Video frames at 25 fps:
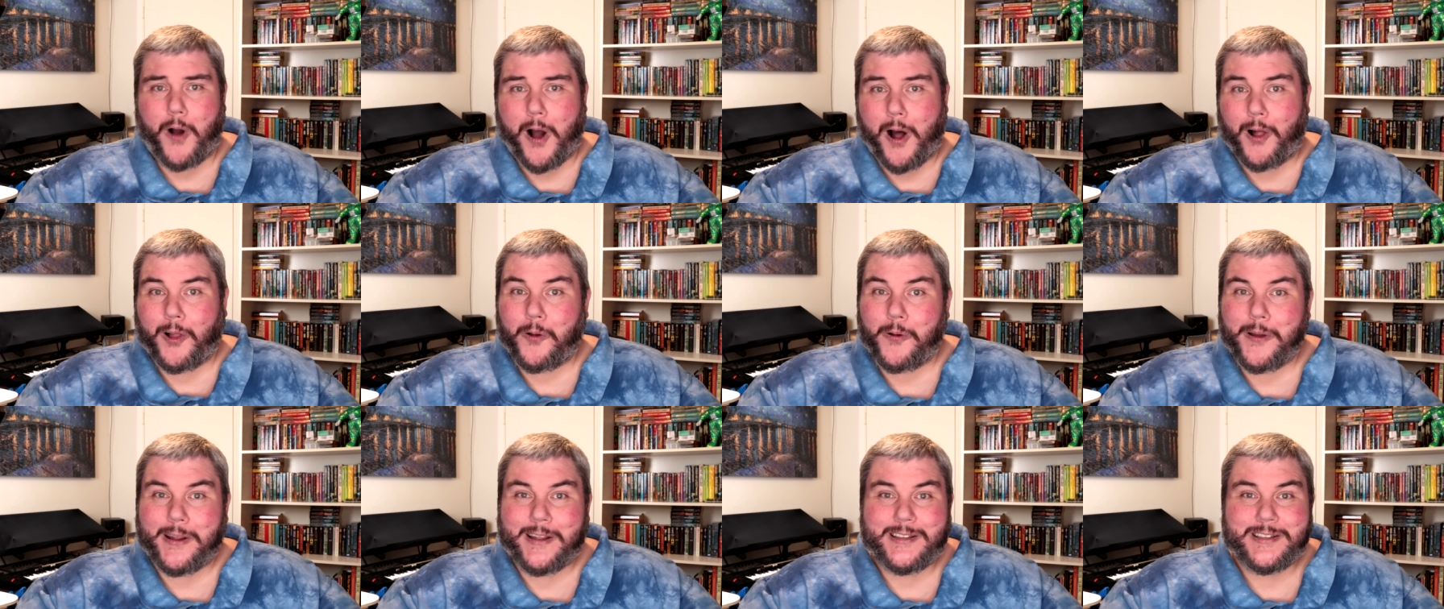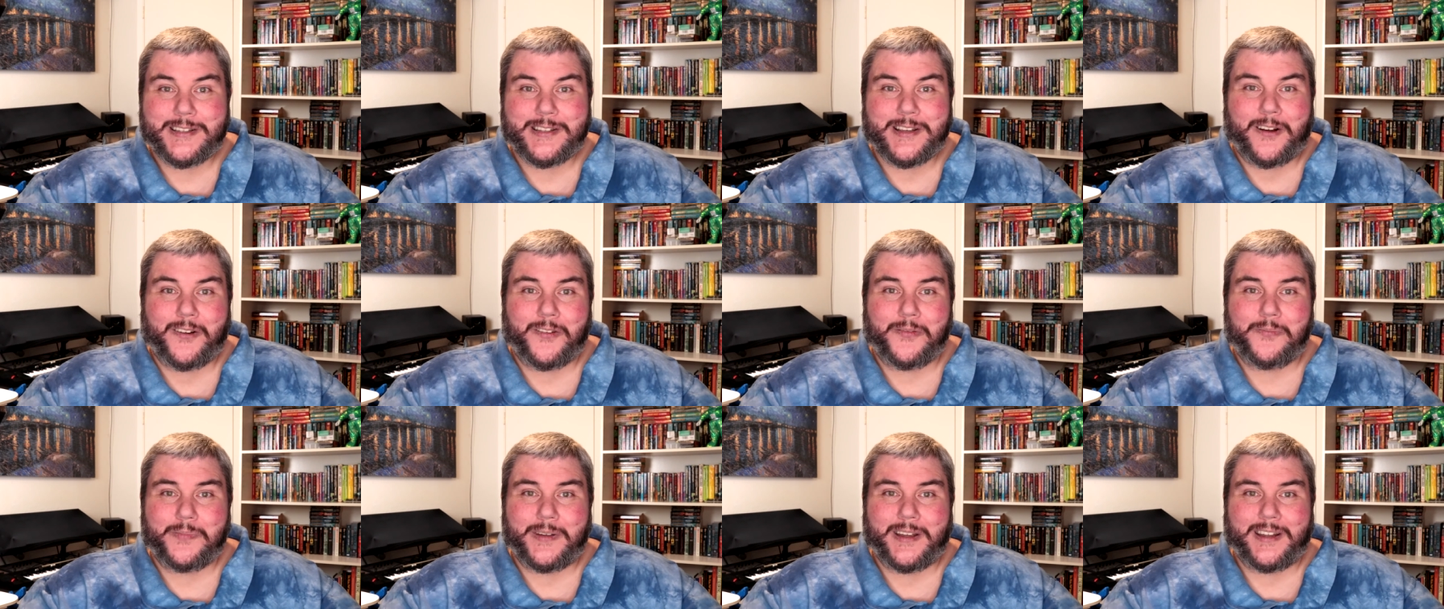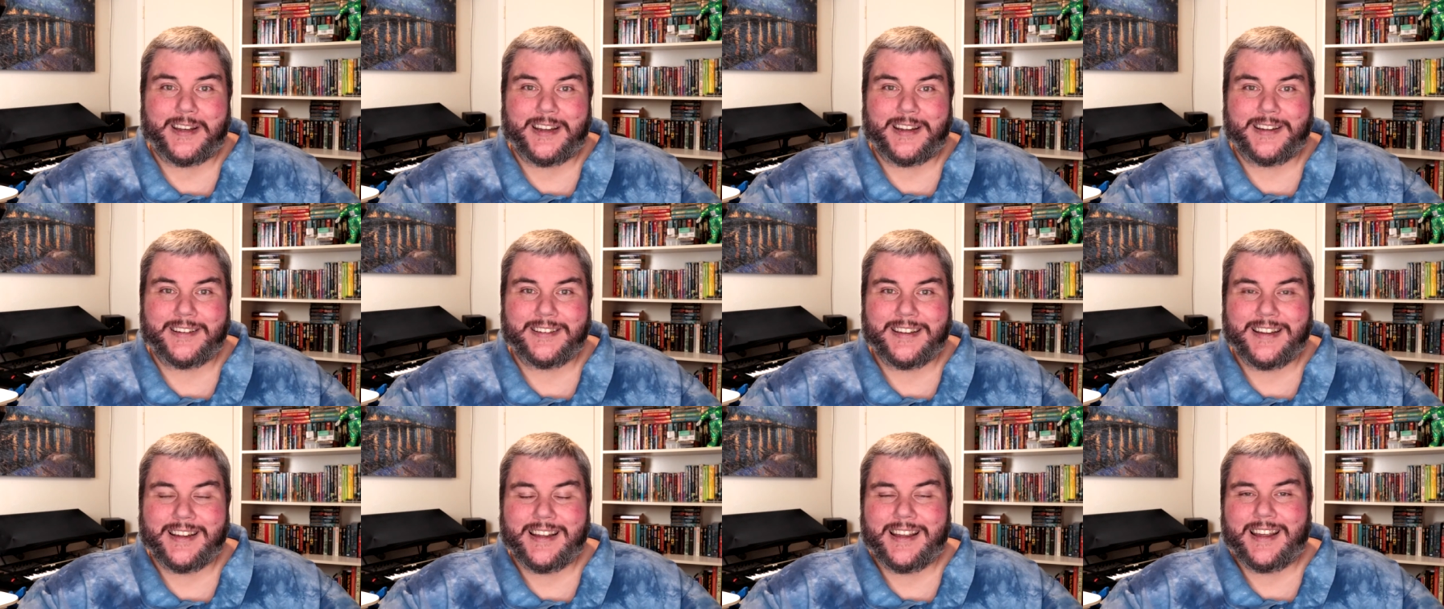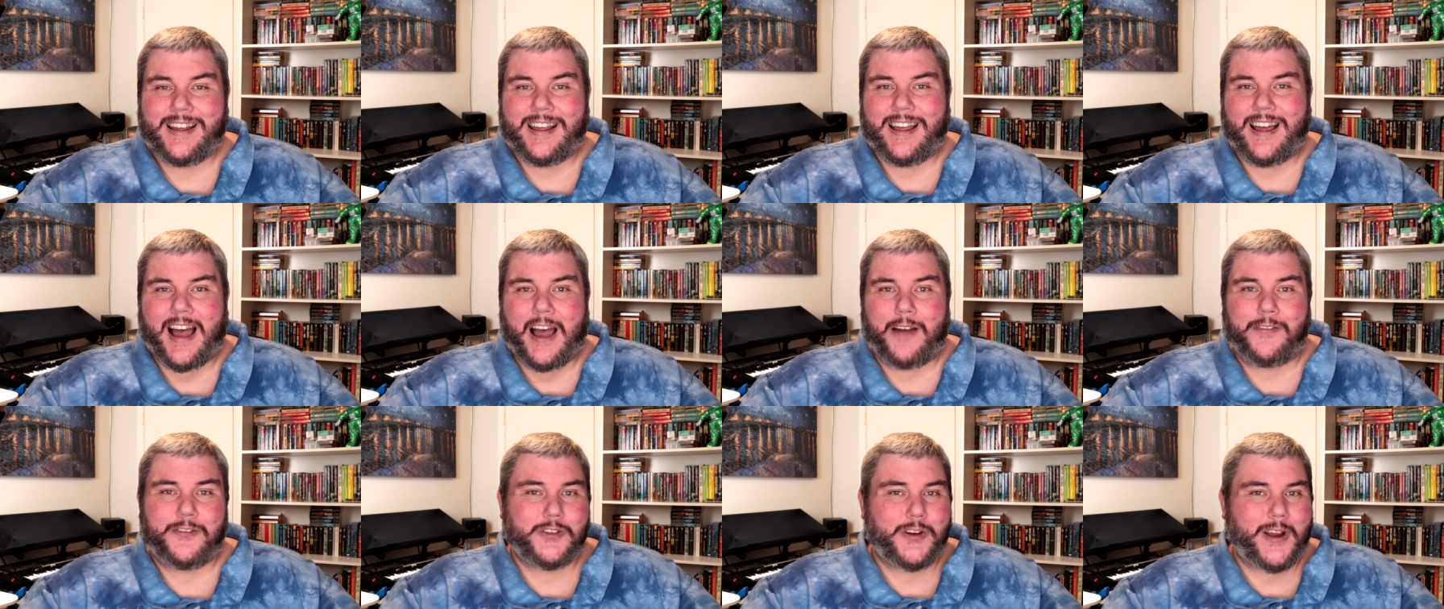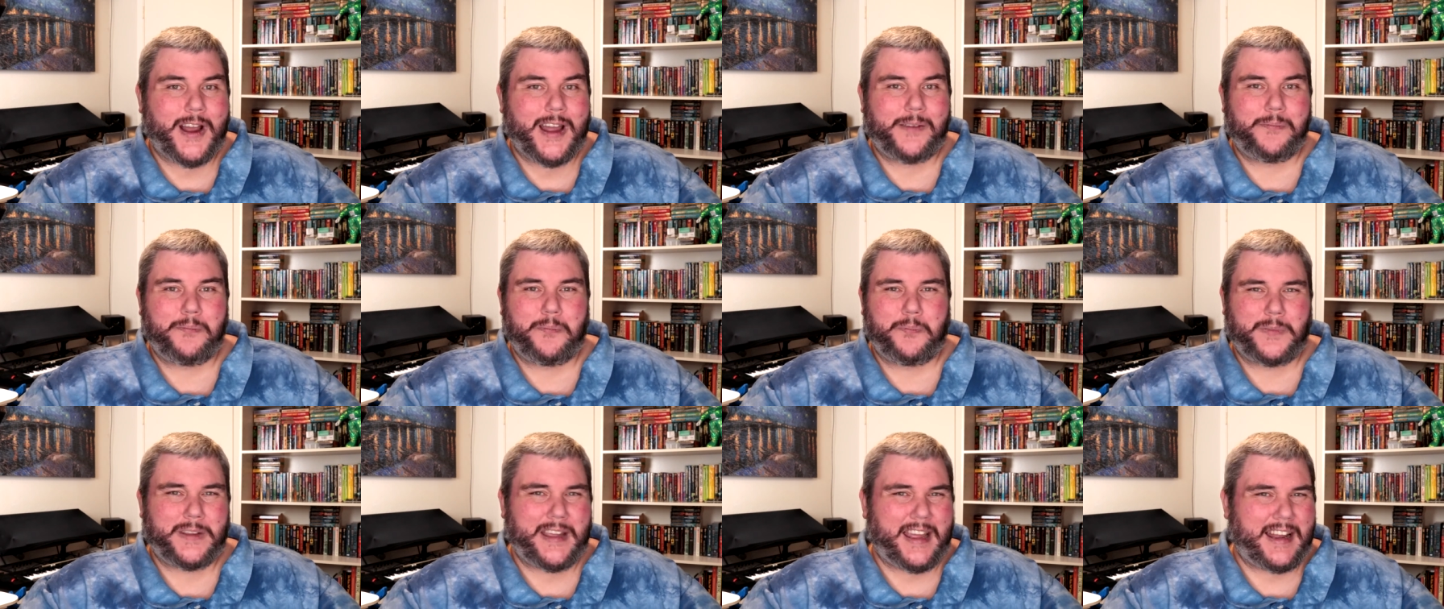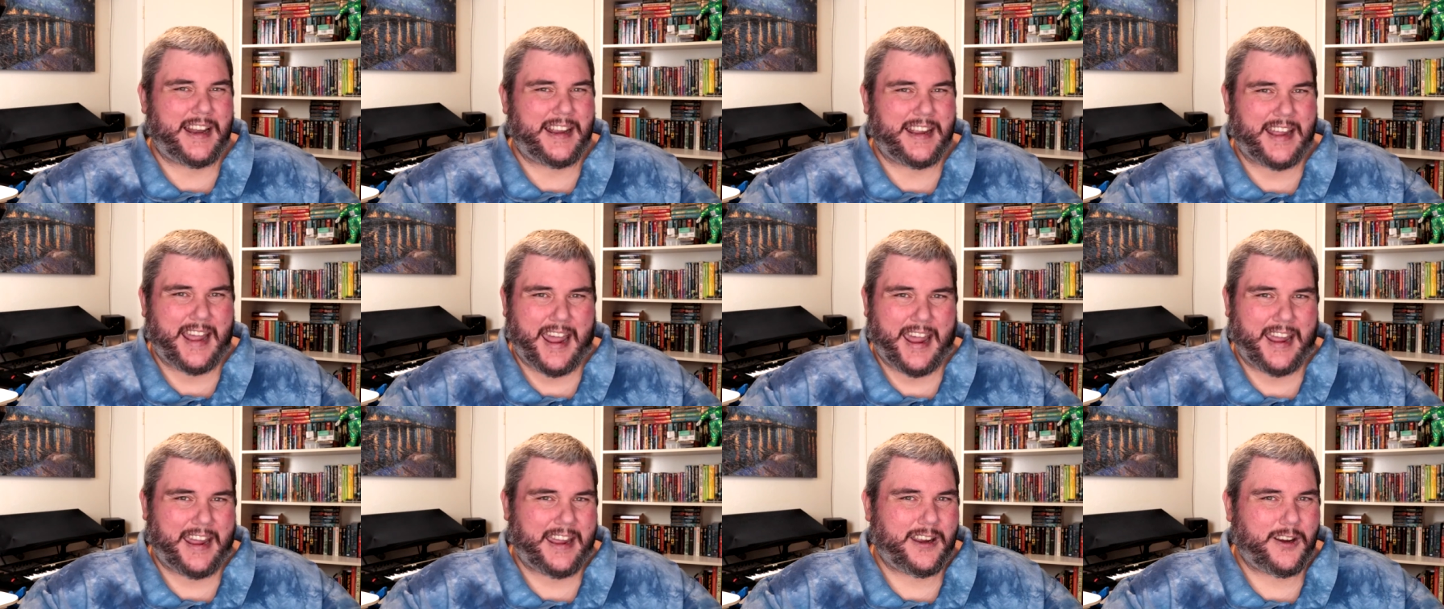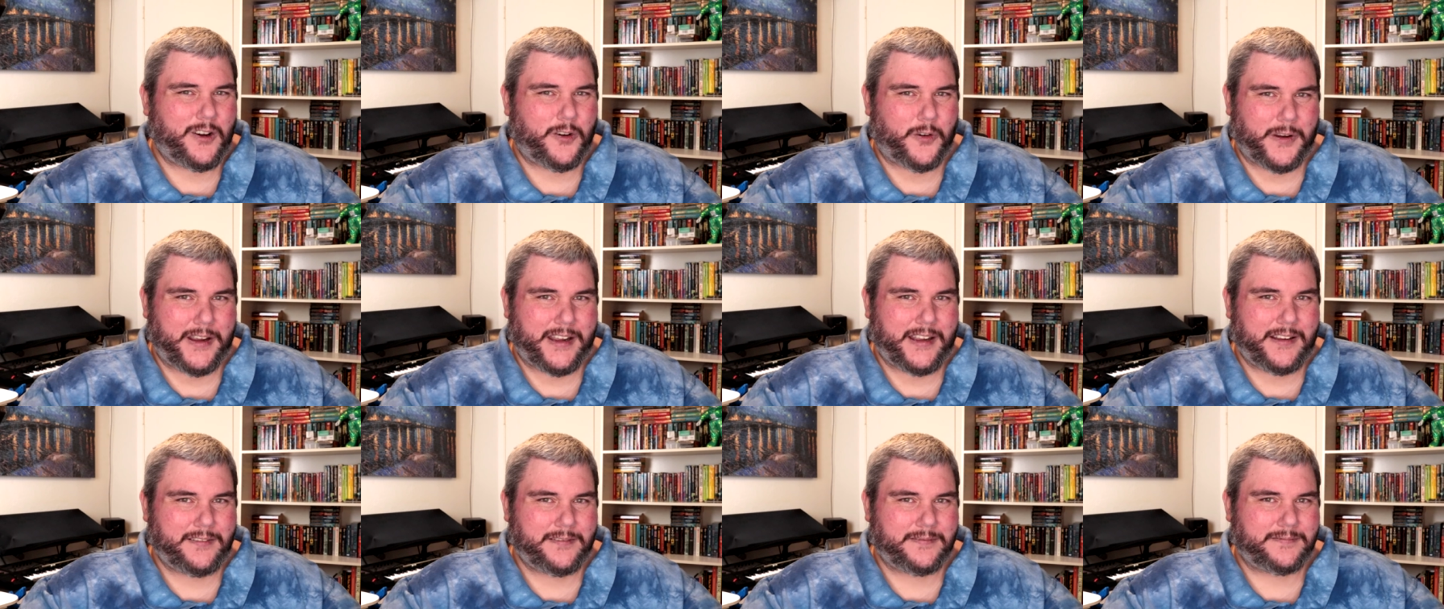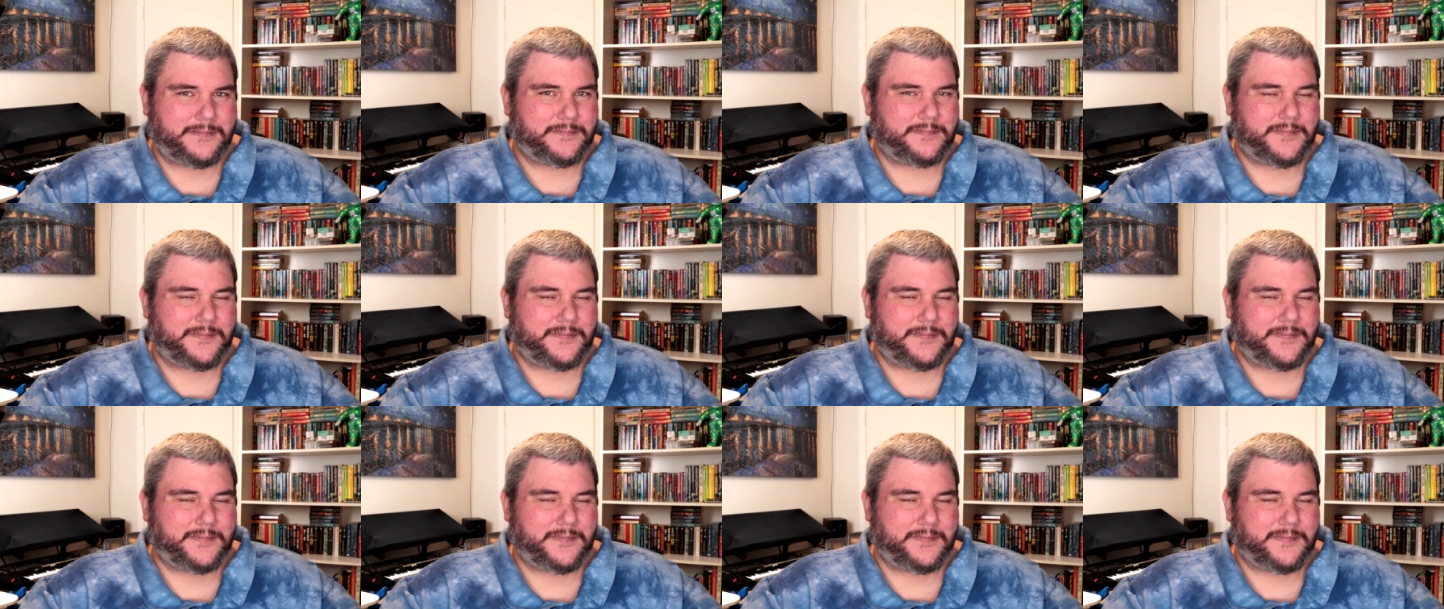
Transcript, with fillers: wallowing in self pity. I've tried getting angry.